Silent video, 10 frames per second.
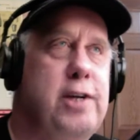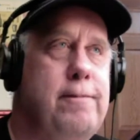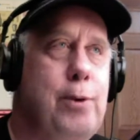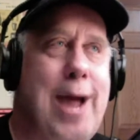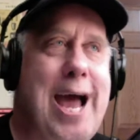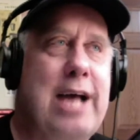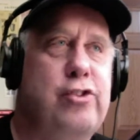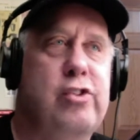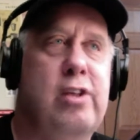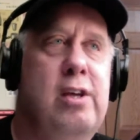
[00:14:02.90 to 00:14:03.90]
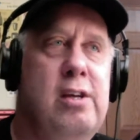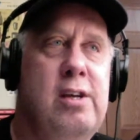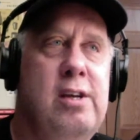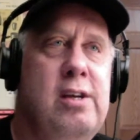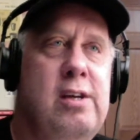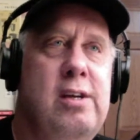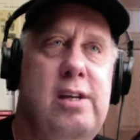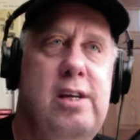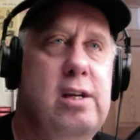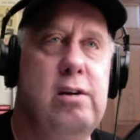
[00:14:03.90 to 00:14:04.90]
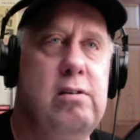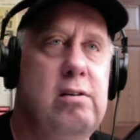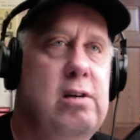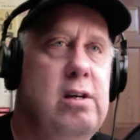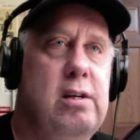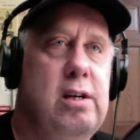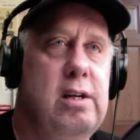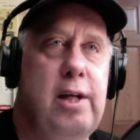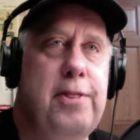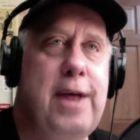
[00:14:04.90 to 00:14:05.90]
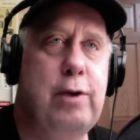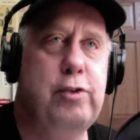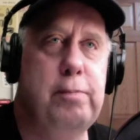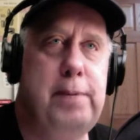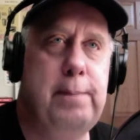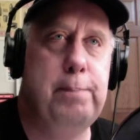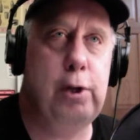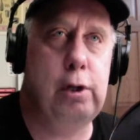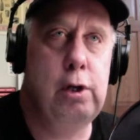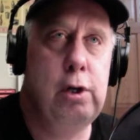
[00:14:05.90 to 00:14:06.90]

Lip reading: If you ask, 1,000 people,